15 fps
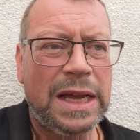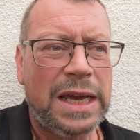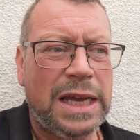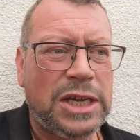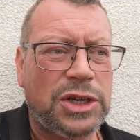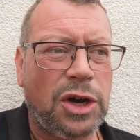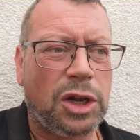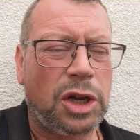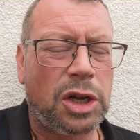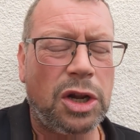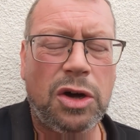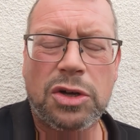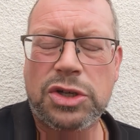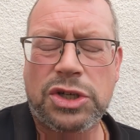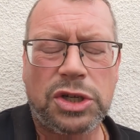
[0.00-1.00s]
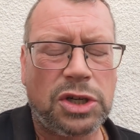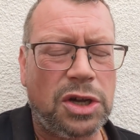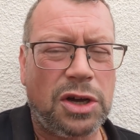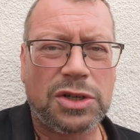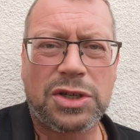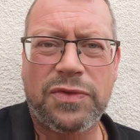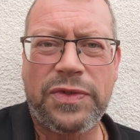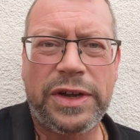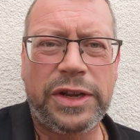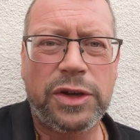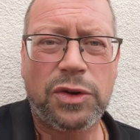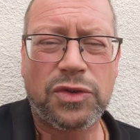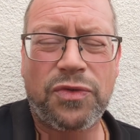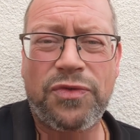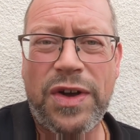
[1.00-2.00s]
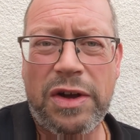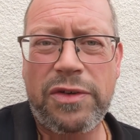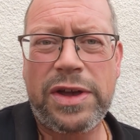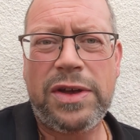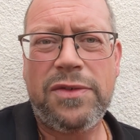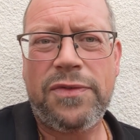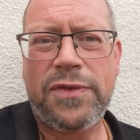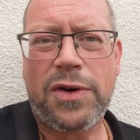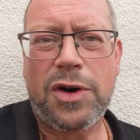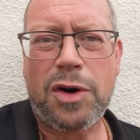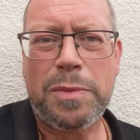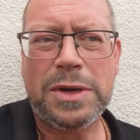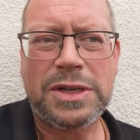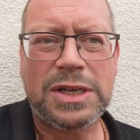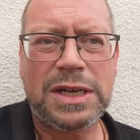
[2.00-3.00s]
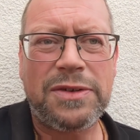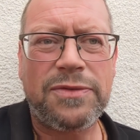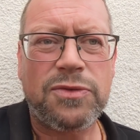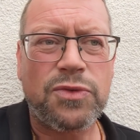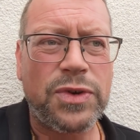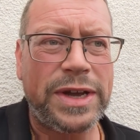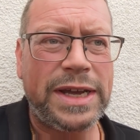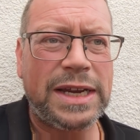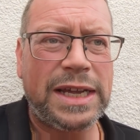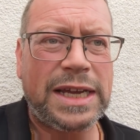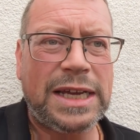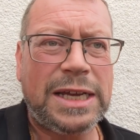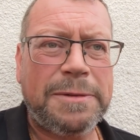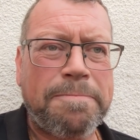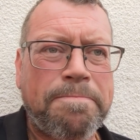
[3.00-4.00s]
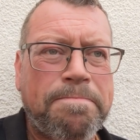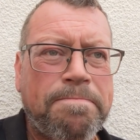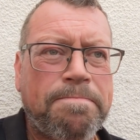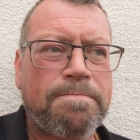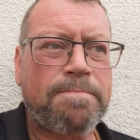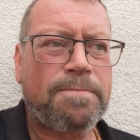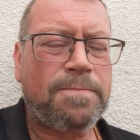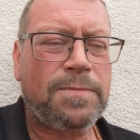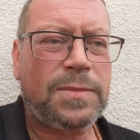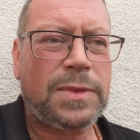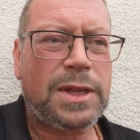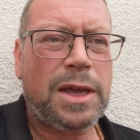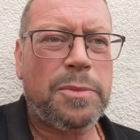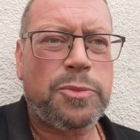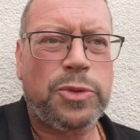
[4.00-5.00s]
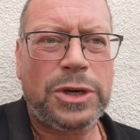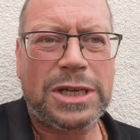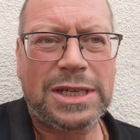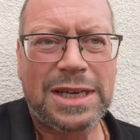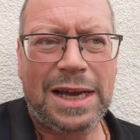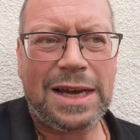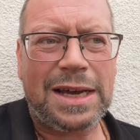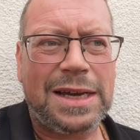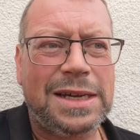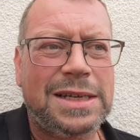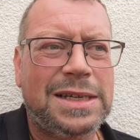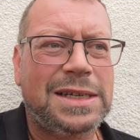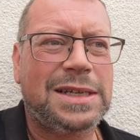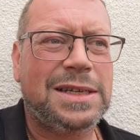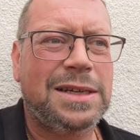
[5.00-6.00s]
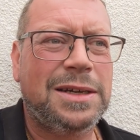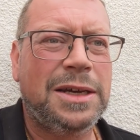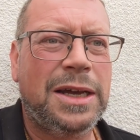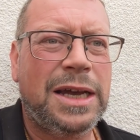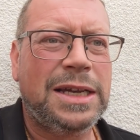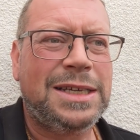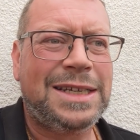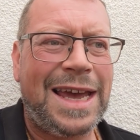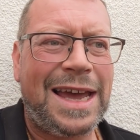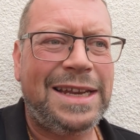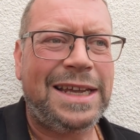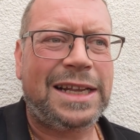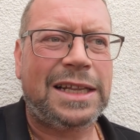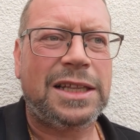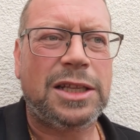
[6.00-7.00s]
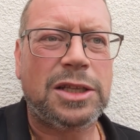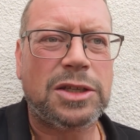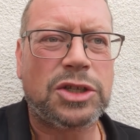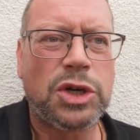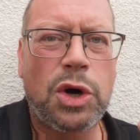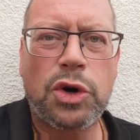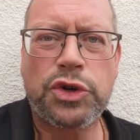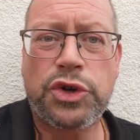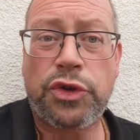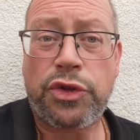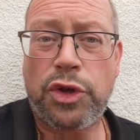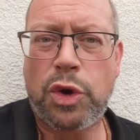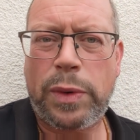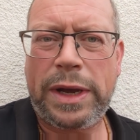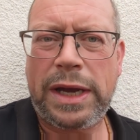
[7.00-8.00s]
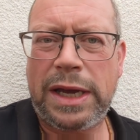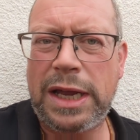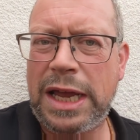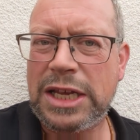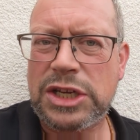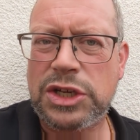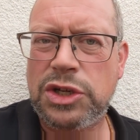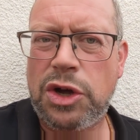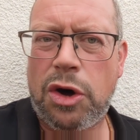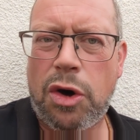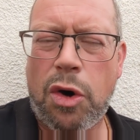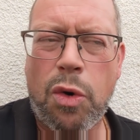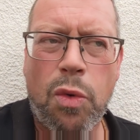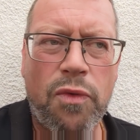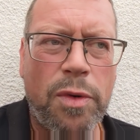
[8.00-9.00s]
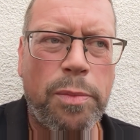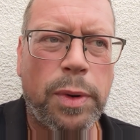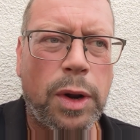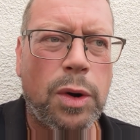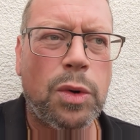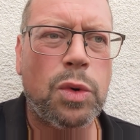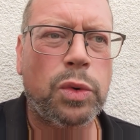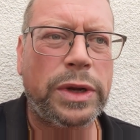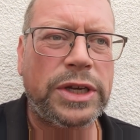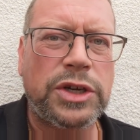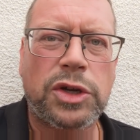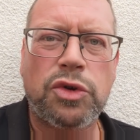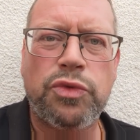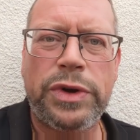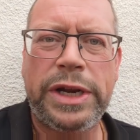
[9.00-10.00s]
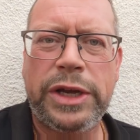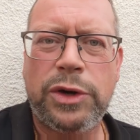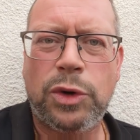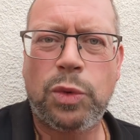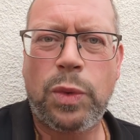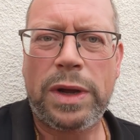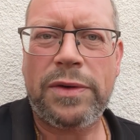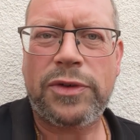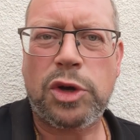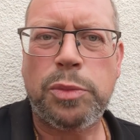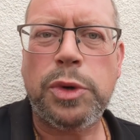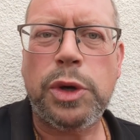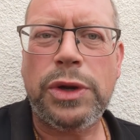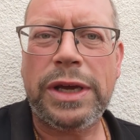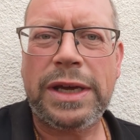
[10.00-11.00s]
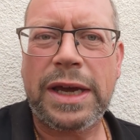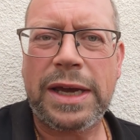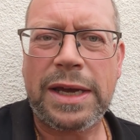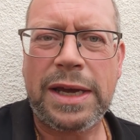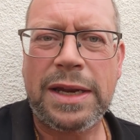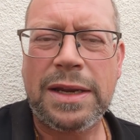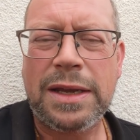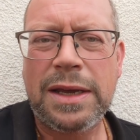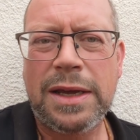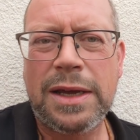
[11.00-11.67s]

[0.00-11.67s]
He's got lots and lots of videos, very informative, really precise, technical, talks you through it. It's not overblown. He's got a really good way of communicating